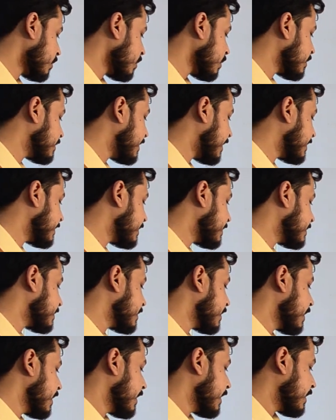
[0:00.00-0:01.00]
That
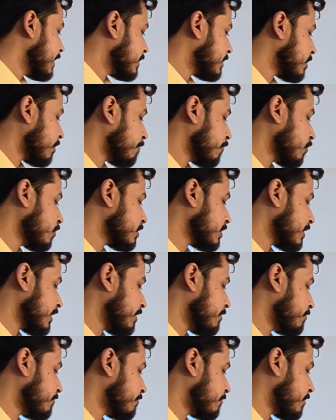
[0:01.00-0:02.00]
is, suppose
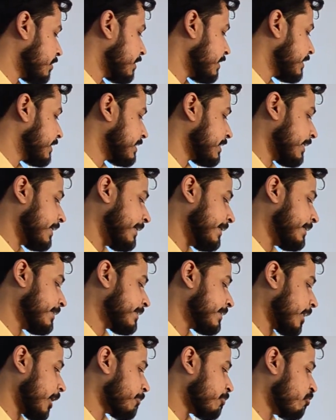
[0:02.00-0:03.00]
if it is an
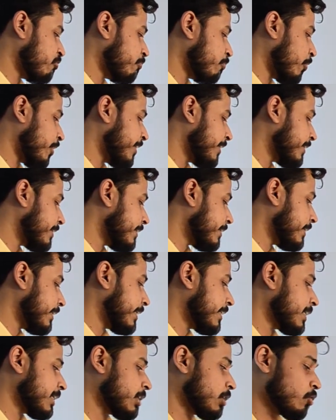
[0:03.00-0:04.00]
int type of pointer,
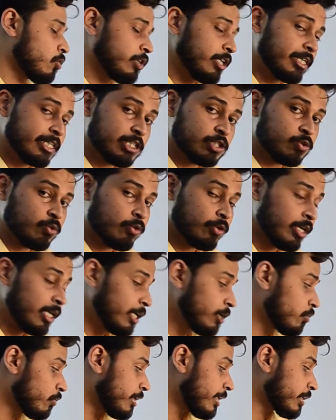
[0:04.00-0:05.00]
it is
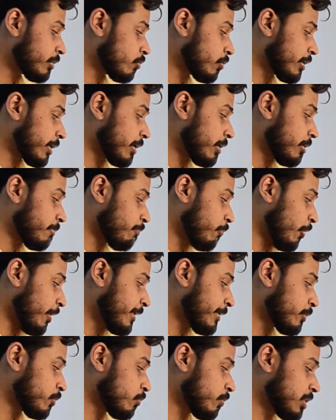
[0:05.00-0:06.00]
only going to
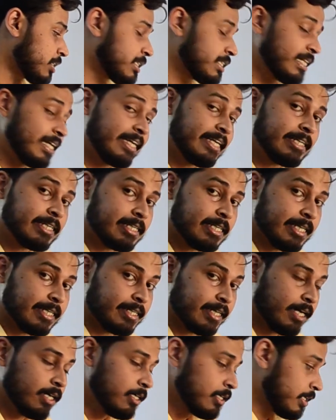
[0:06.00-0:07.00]
point towards the int
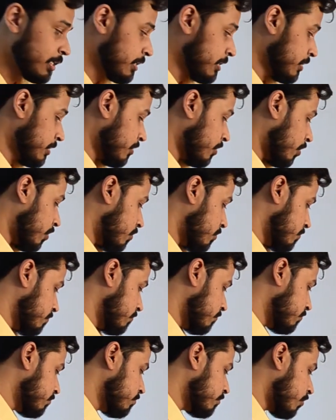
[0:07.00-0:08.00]
data,
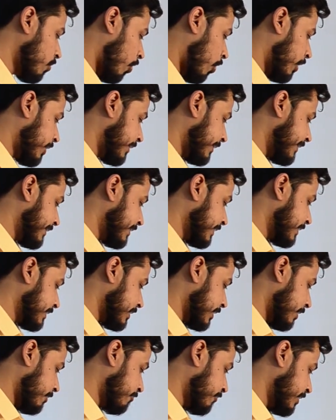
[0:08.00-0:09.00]
or if it
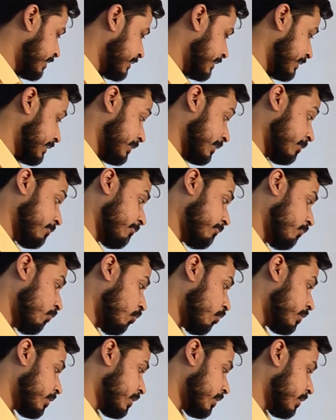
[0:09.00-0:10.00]
is a
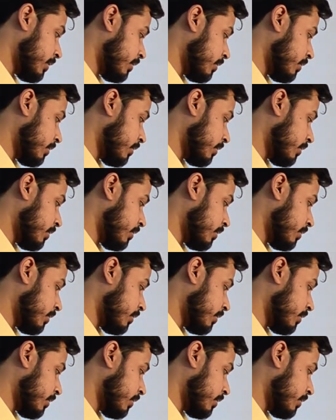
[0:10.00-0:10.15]
float